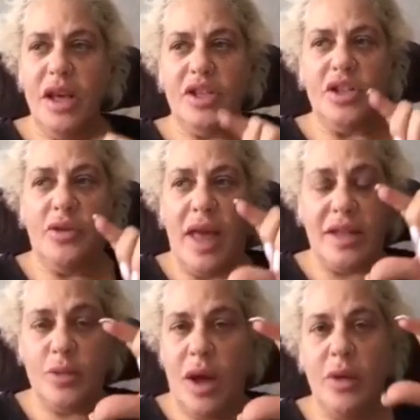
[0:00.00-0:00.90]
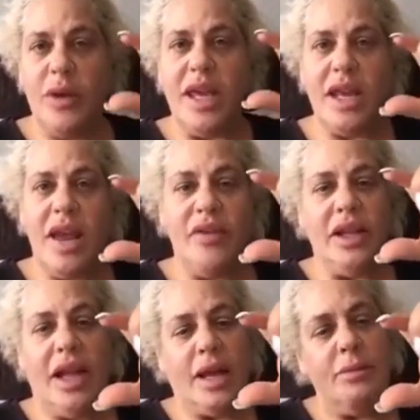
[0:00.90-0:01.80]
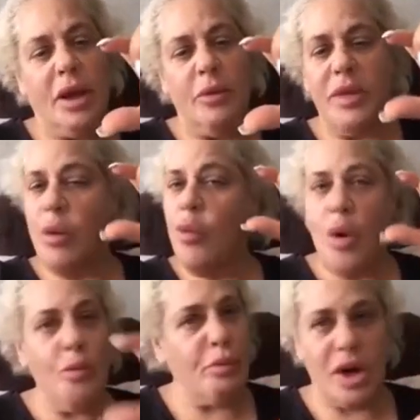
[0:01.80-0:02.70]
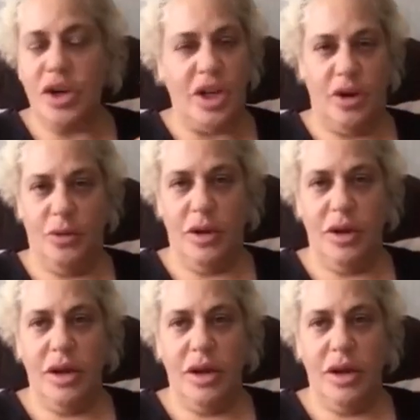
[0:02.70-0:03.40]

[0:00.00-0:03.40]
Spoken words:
So that's why we can have a light bulb that won't burn you.